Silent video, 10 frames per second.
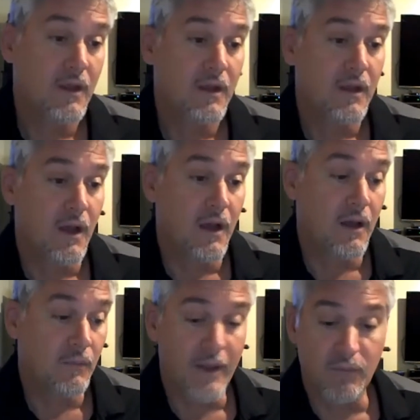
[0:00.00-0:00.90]

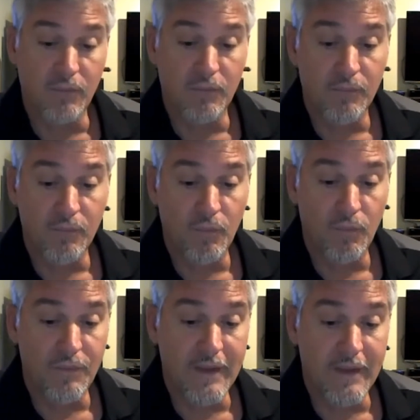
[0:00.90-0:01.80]
And
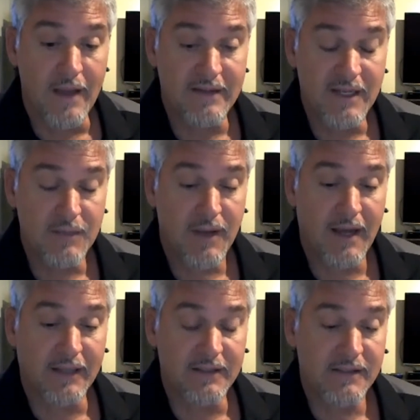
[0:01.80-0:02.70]
the idea
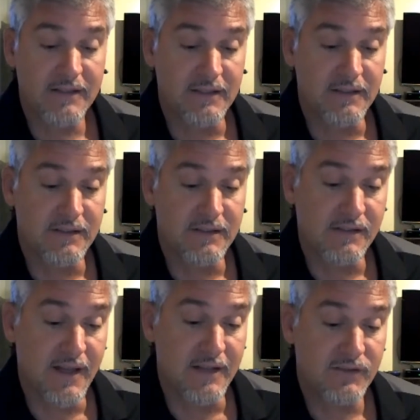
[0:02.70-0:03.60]
behind this is
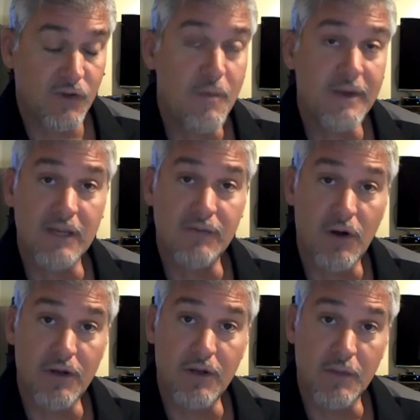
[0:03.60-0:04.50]
that so many of our
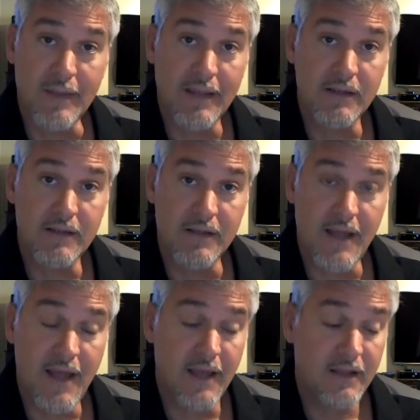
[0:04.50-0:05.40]
young men
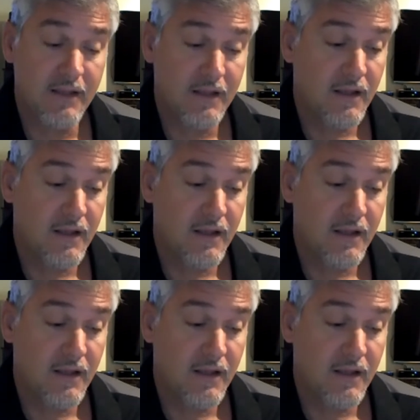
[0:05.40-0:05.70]
today